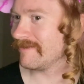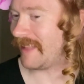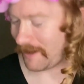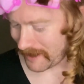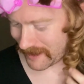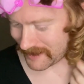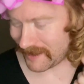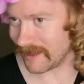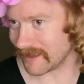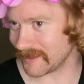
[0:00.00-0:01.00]
That one kind of
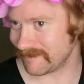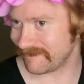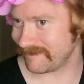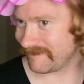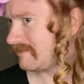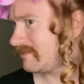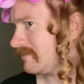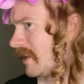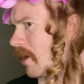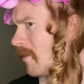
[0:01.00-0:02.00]
sucked.
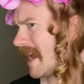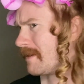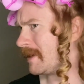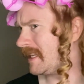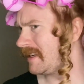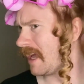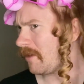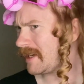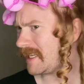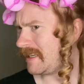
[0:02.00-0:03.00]
Oh, wait a minute.
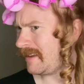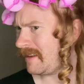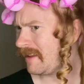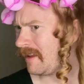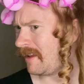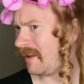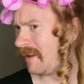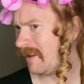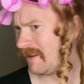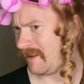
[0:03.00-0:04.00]
No, it didn't.
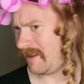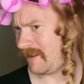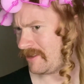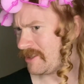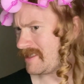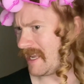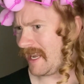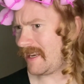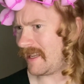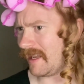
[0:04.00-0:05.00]
Just the
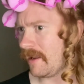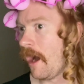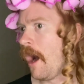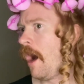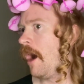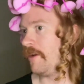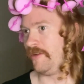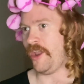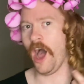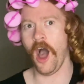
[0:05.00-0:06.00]
end did. Oh,
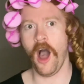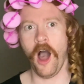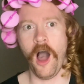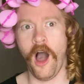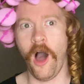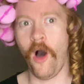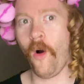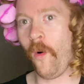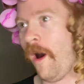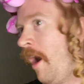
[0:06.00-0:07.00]

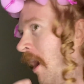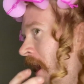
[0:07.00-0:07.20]
no.